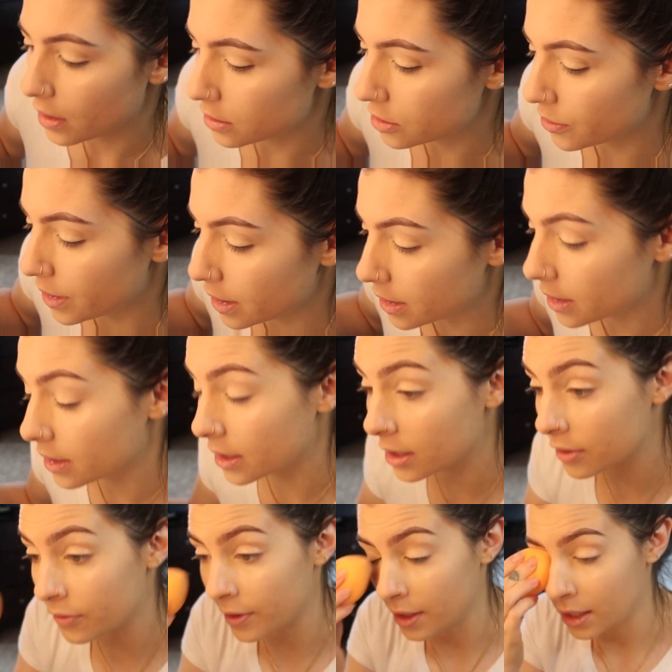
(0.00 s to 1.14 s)
So he had to get like
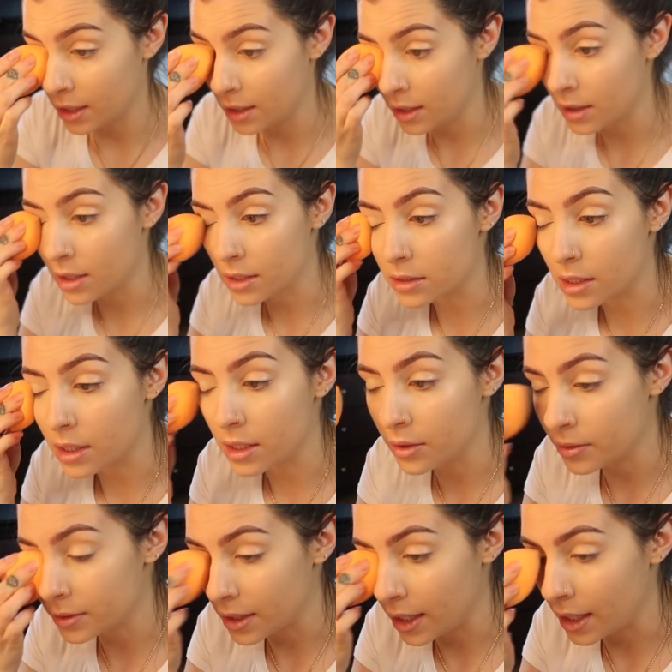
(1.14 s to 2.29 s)
a fake ID that said he was